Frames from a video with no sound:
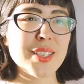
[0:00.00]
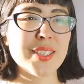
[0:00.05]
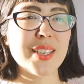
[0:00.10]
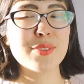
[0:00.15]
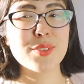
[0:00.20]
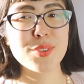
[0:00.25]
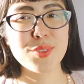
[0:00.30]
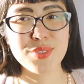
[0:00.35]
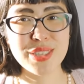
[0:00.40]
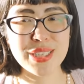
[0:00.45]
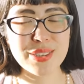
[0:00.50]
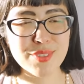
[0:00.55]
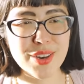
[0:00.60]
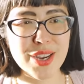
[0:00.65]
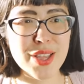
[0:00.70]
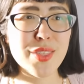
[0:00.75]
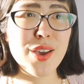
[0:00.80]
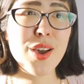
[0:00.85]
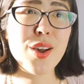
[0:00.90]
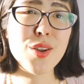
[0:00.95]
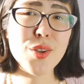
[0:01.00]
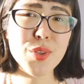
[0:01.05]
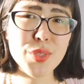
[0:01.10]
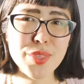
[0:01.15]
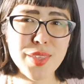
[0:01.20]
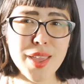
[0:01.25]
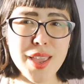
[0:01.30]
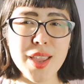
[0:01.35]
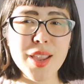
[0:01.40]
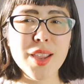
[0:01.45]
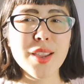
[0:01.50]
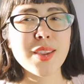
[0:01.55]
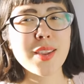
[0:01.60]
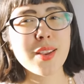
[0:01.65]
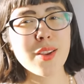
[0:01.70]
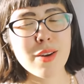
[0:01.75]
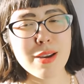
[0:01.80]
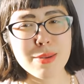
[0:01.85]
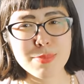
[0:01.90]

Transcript: because I have to rewrite the whole thing, you know,